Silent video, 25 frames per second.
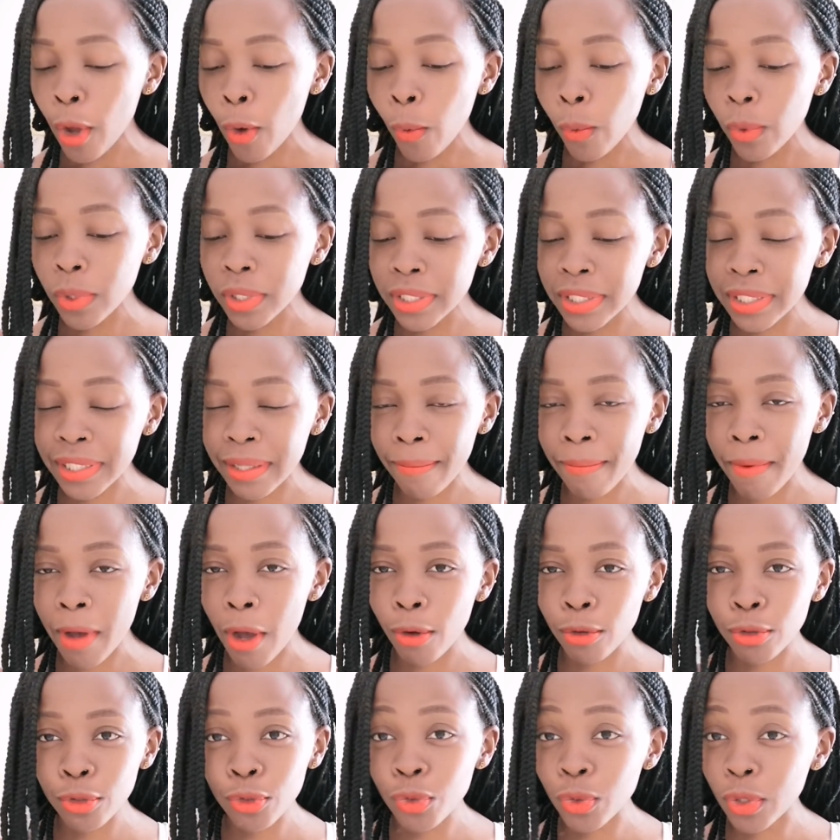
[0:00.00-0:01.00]
Which is
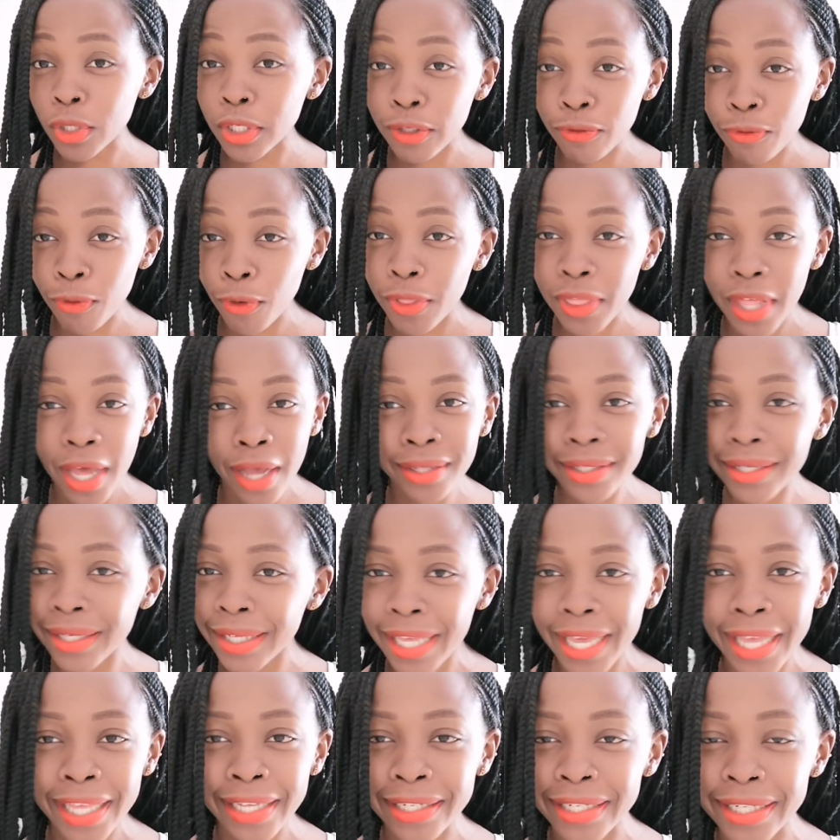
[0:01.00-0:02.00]
about
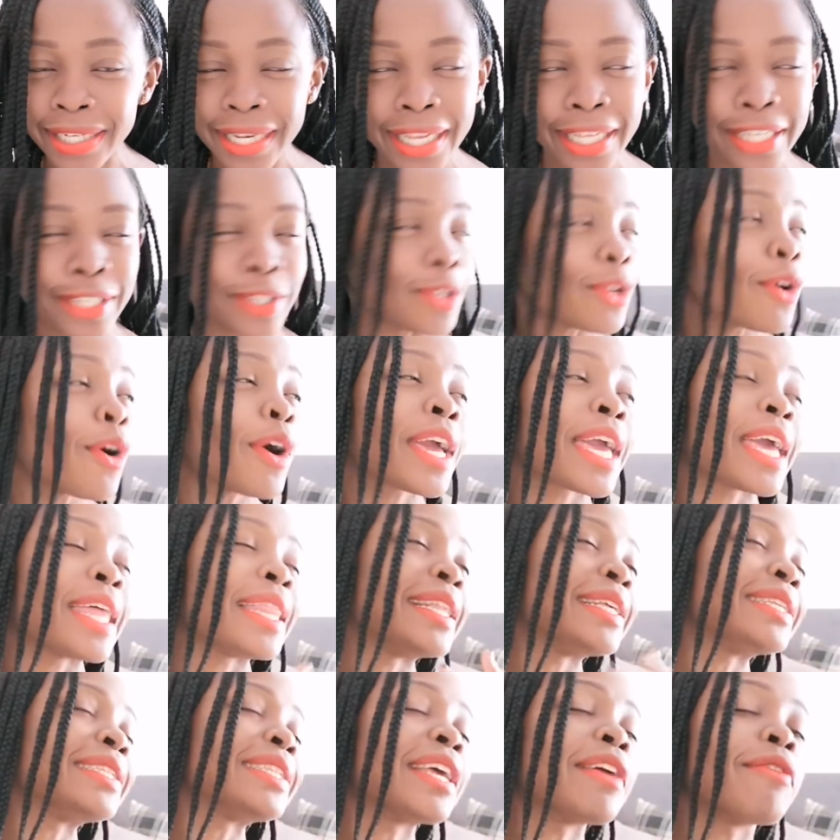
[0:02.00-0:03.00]
24,000 Kenyan shillings. You don't
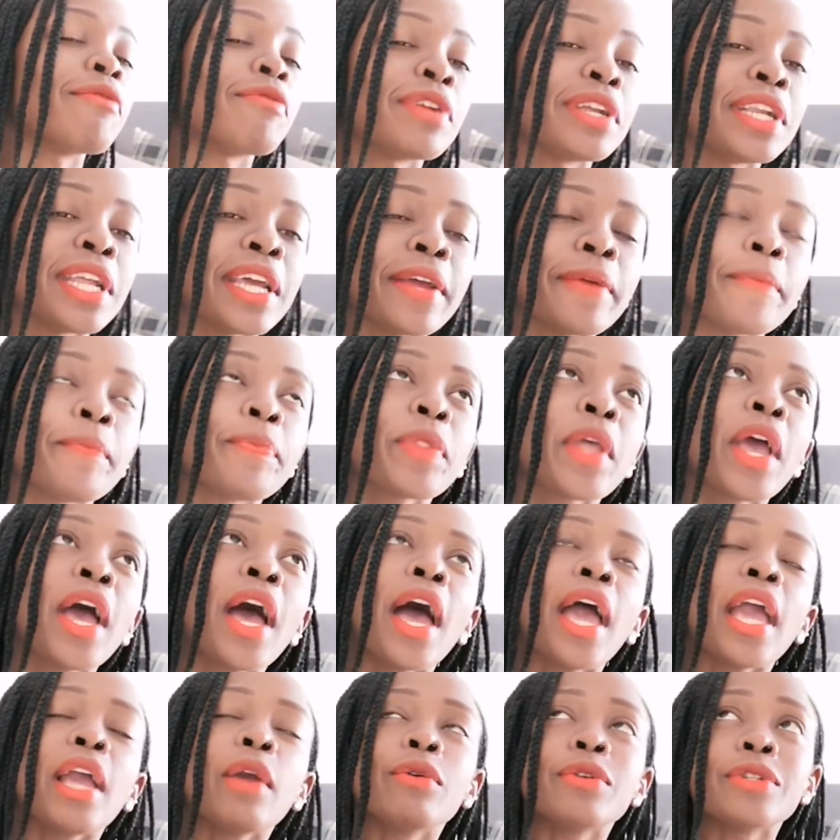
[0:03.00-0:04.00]
get this every day.
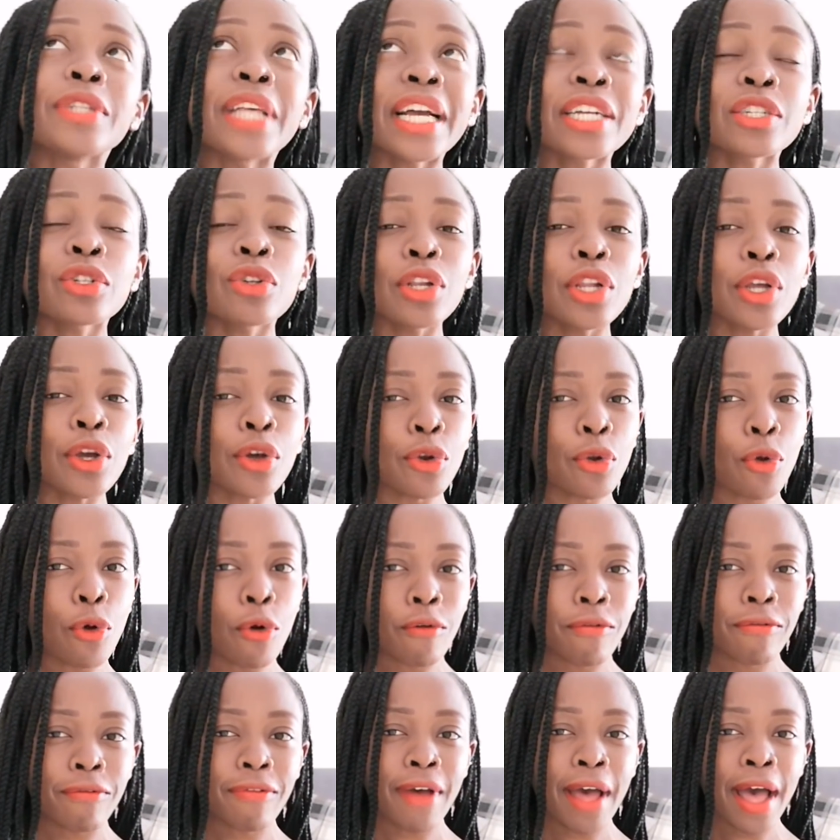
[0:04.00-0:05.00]
It was actually on
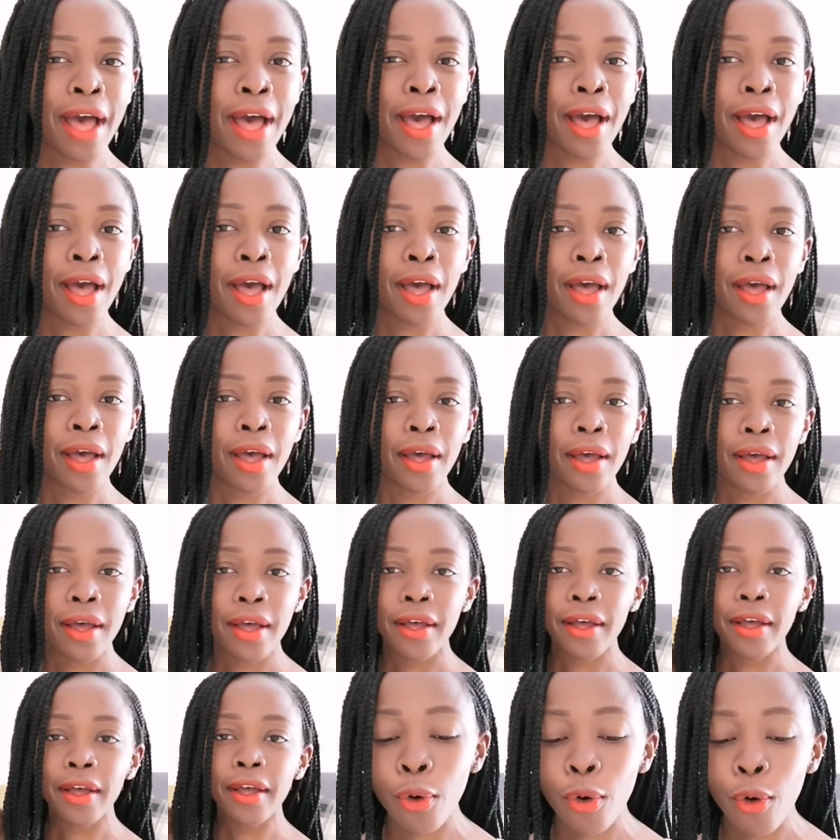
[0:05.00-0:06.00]
offer
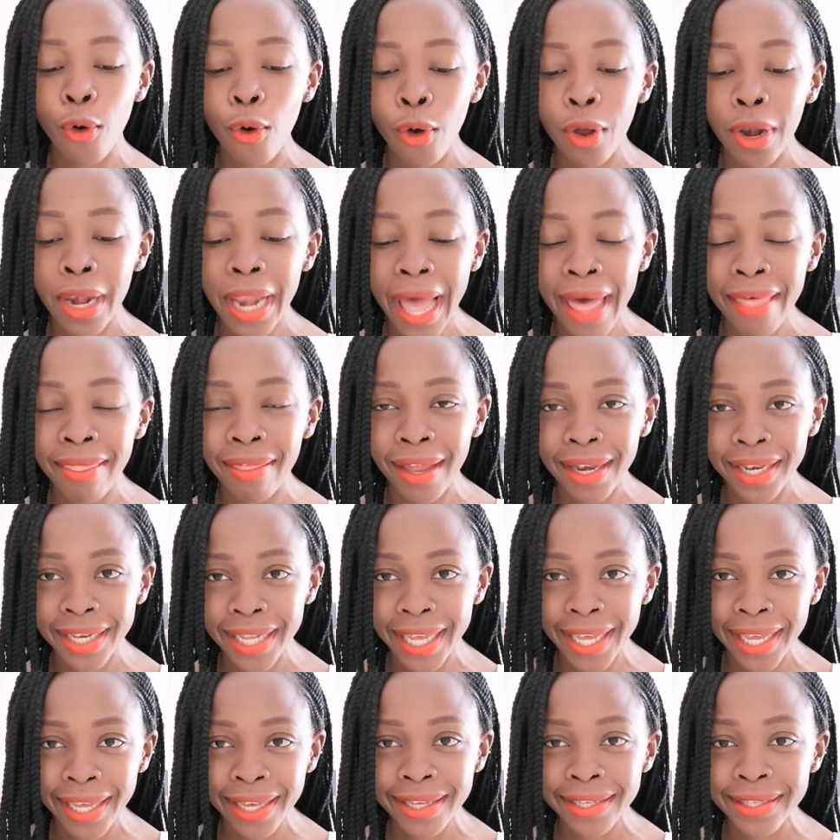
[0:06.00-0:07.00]
all other
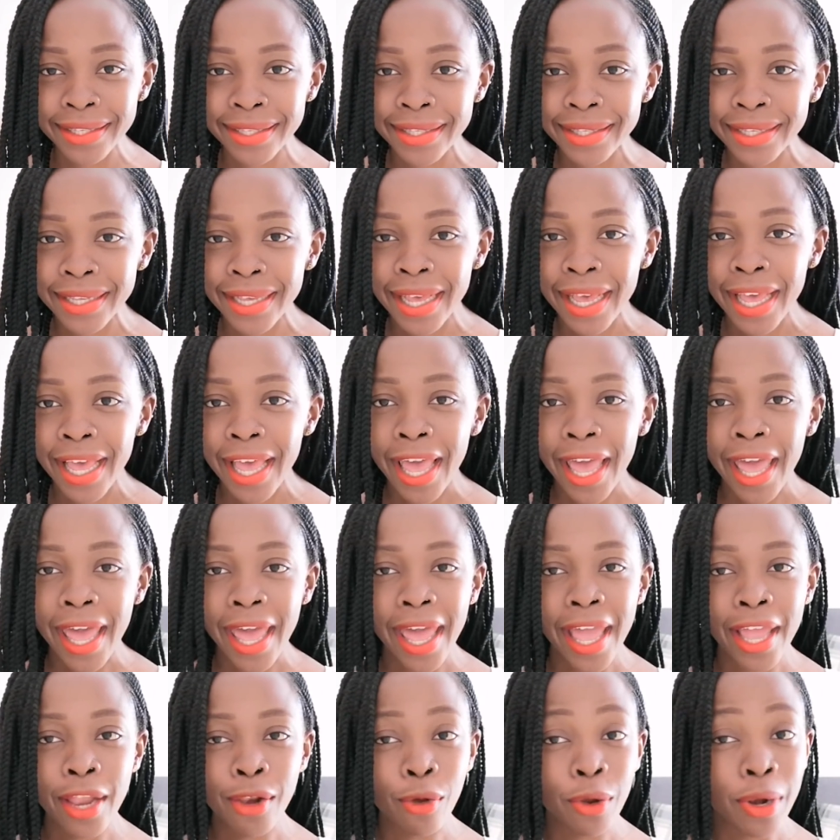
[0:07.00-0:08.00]
days.
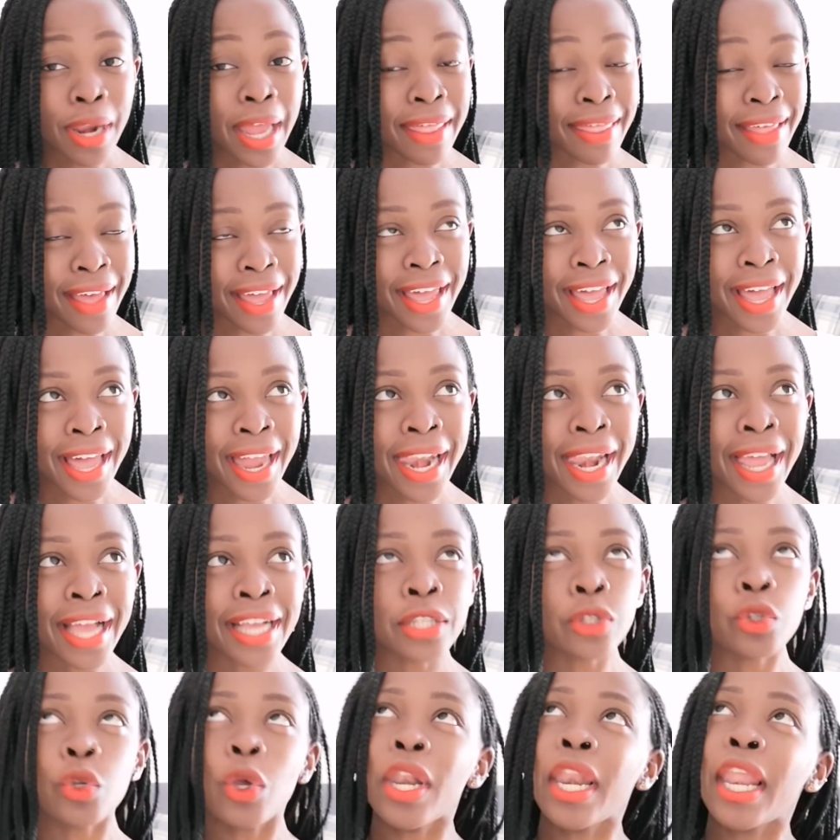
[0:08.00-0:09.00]
And all other
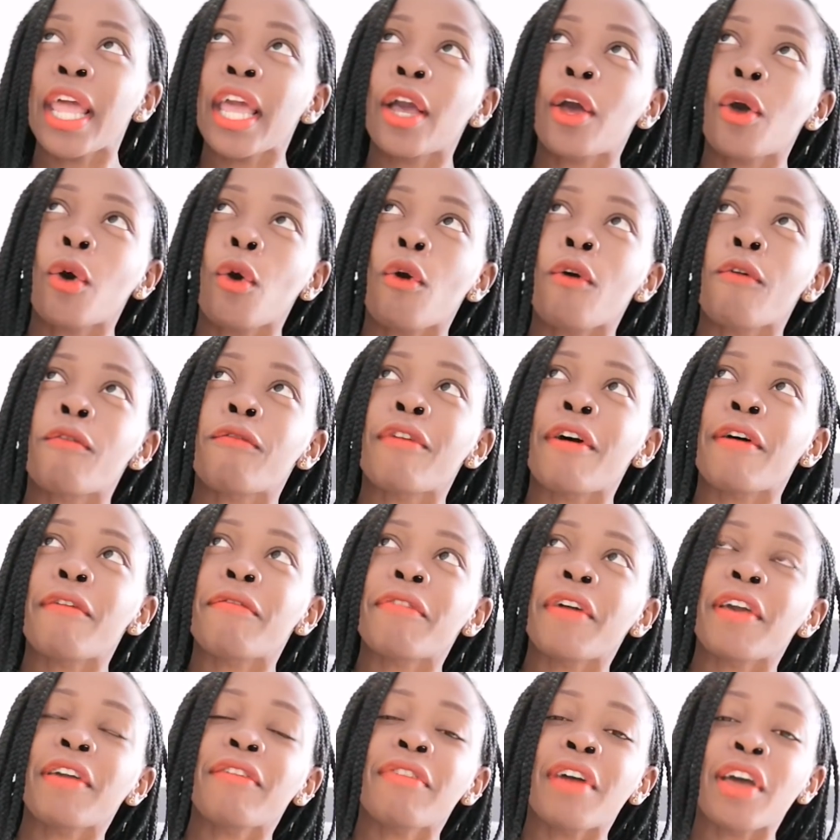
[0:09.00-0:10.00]
airlines are like over
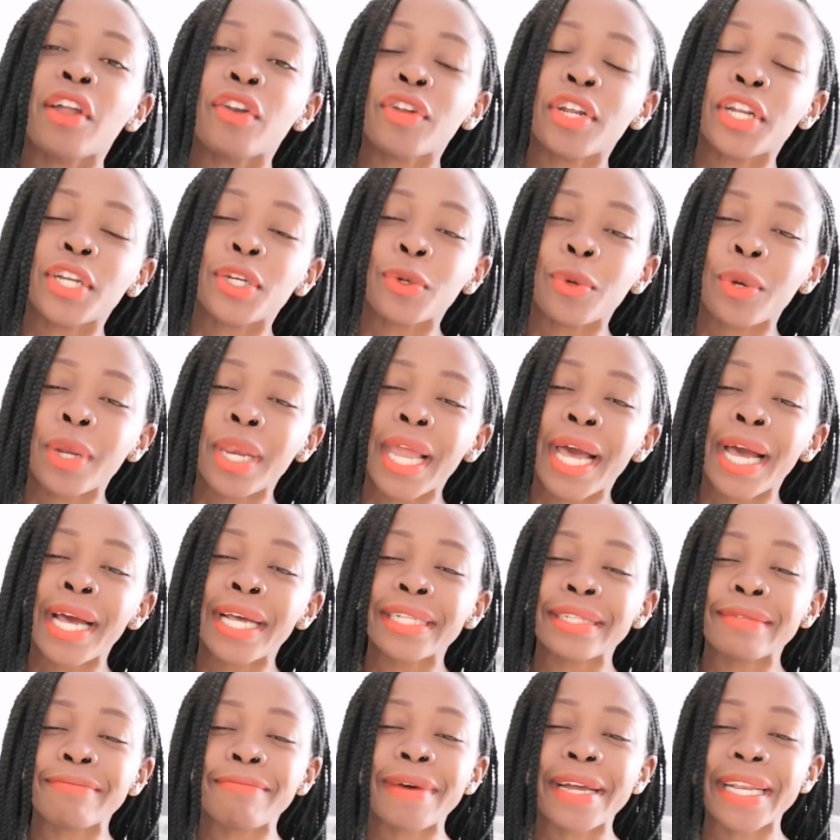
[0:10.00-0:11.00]

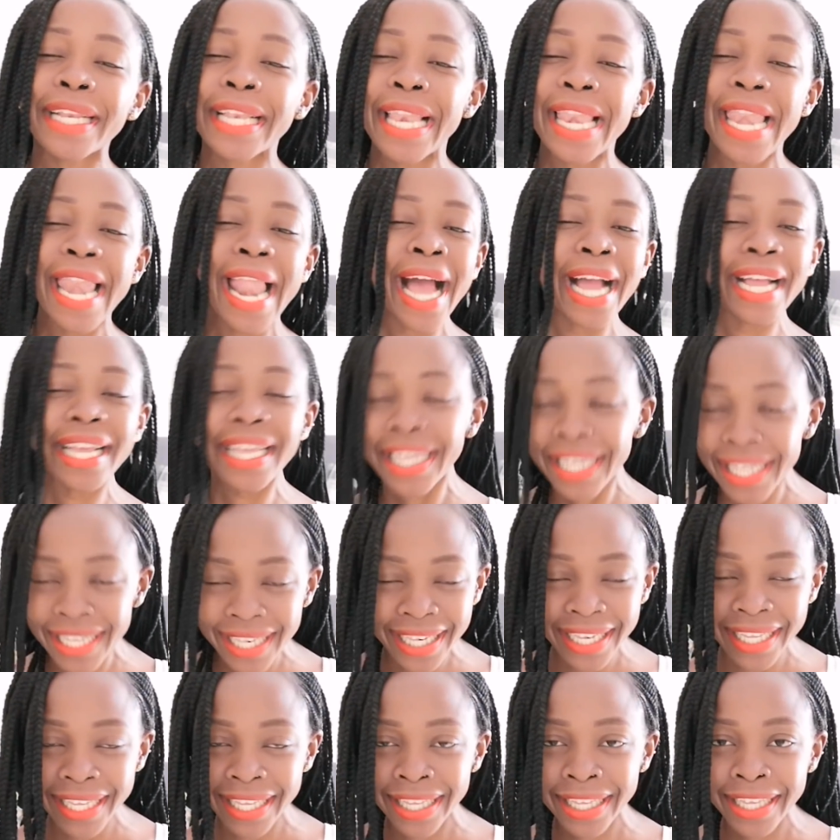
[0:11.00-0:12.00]
$500, but
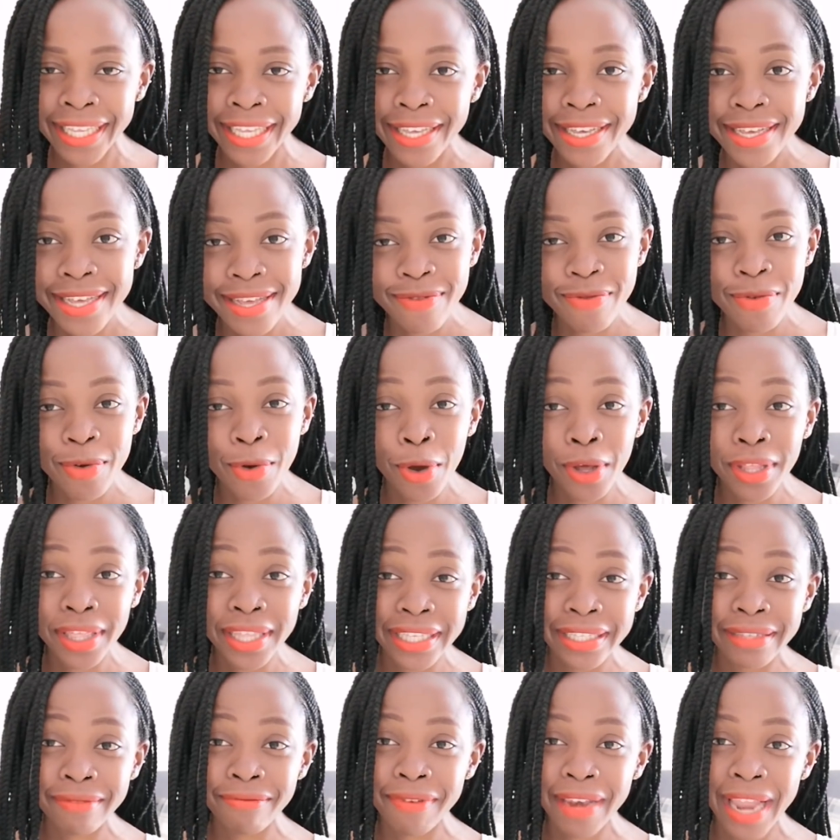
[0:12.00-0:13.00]
luckily we
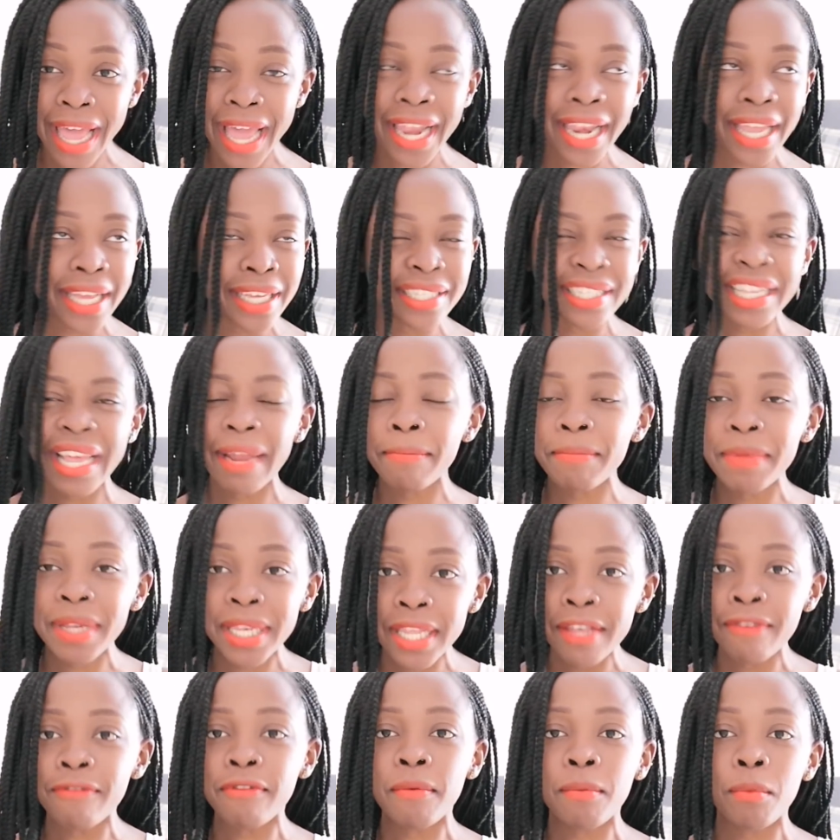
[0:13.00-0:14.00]
got this flight. It's
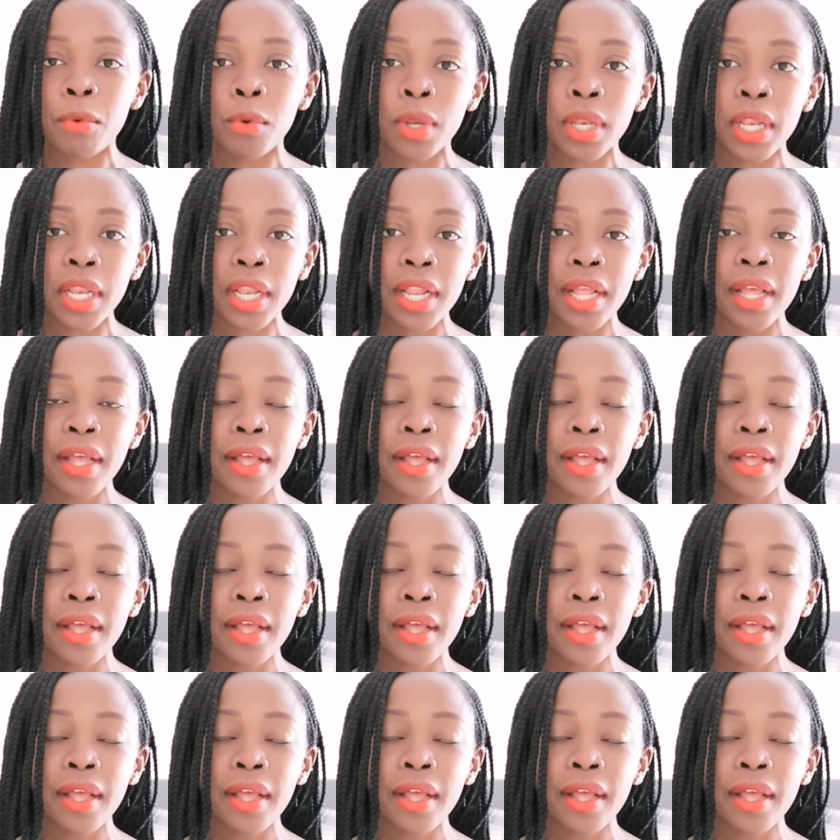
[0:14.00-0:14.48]
unbelievable.